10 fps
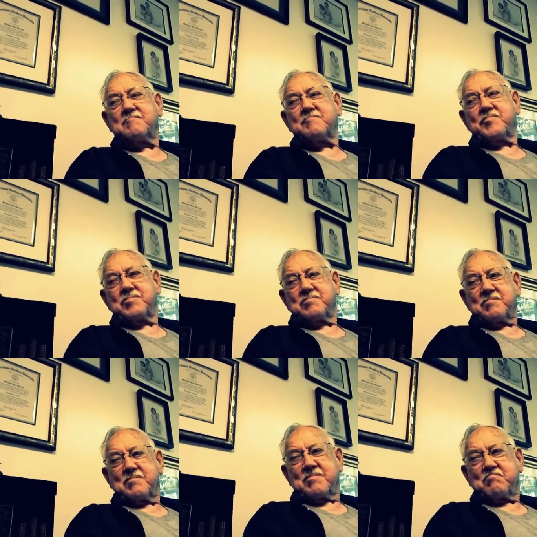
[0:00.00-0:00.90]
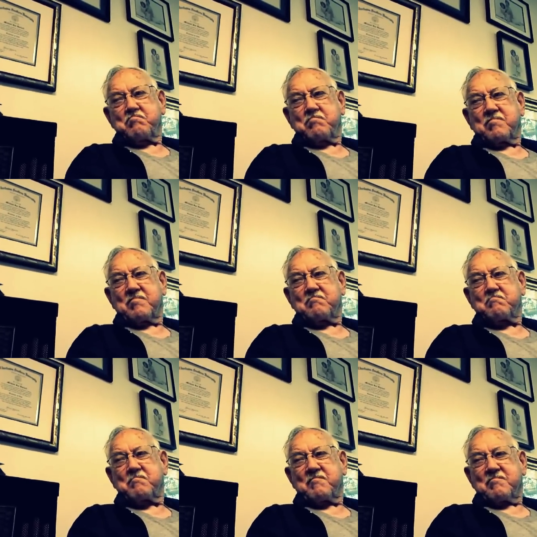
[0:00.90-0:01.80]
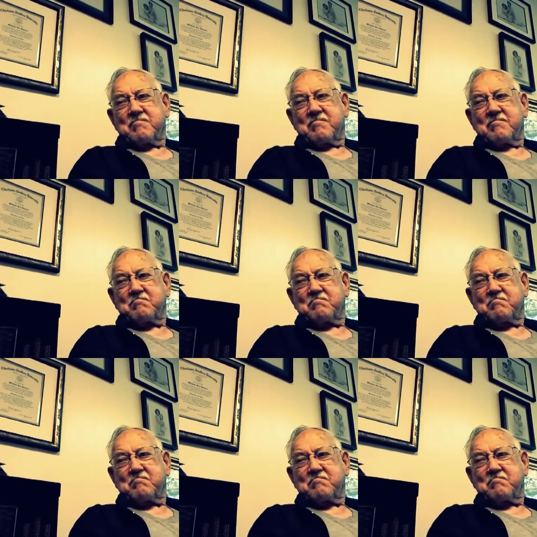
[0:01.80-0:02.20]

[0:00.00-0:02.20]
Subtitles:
Okay. Well, so was it just